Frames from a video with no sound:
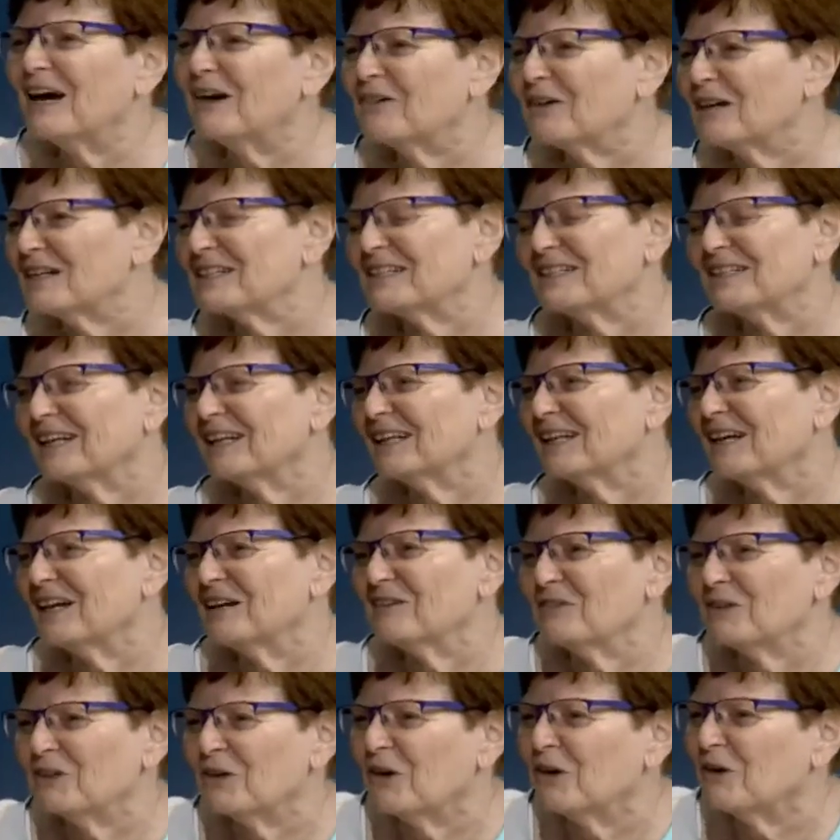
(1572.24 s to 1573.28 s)
now I still
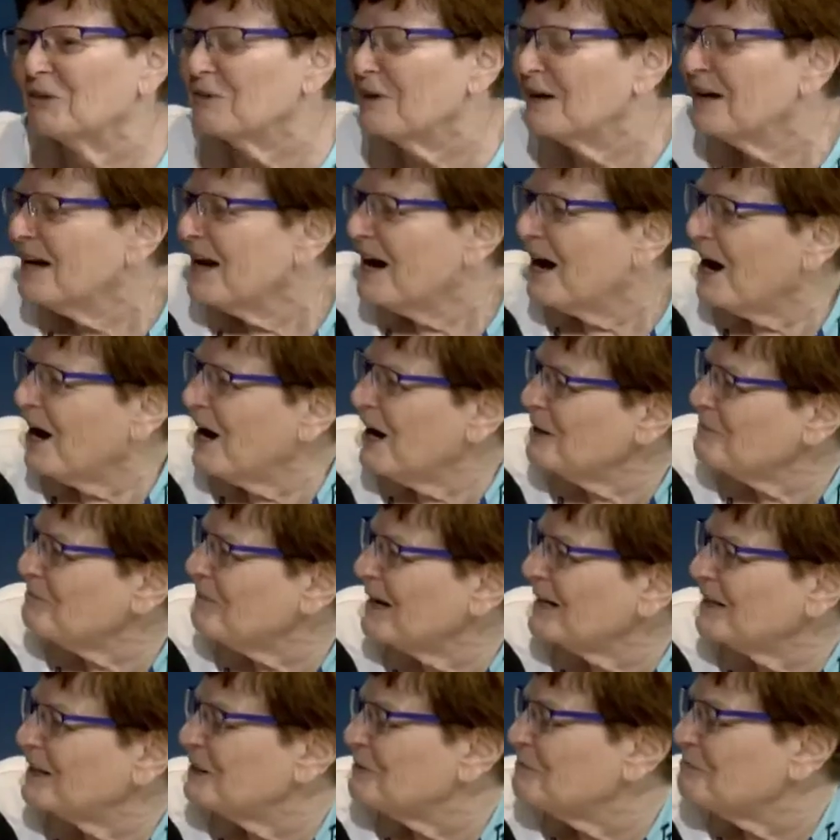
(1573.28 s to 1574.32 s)
have it all on
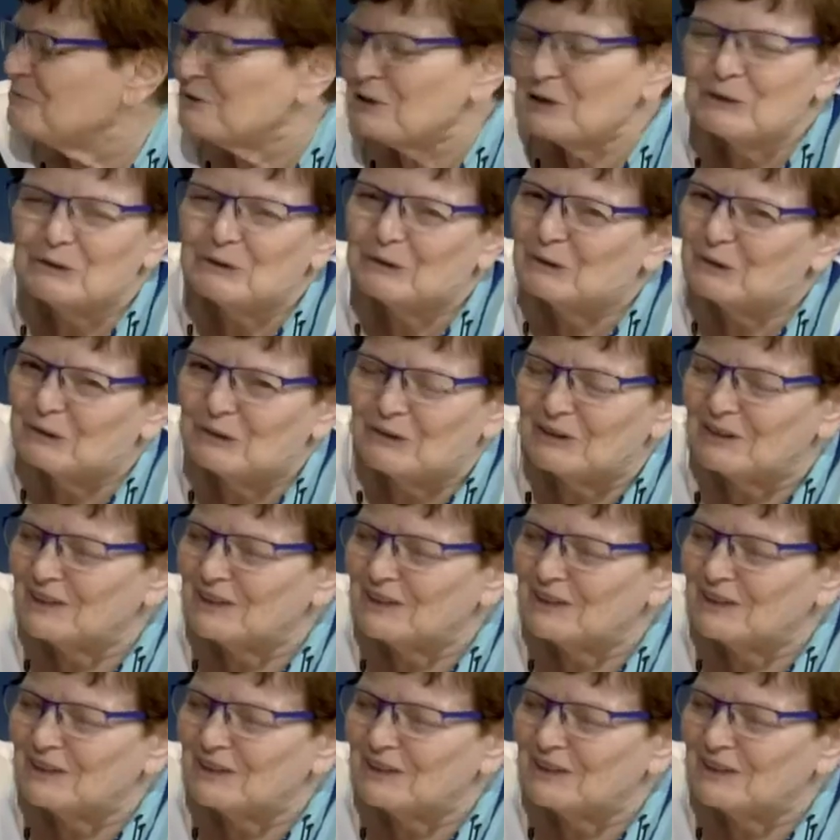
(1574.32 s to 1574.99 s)
my computer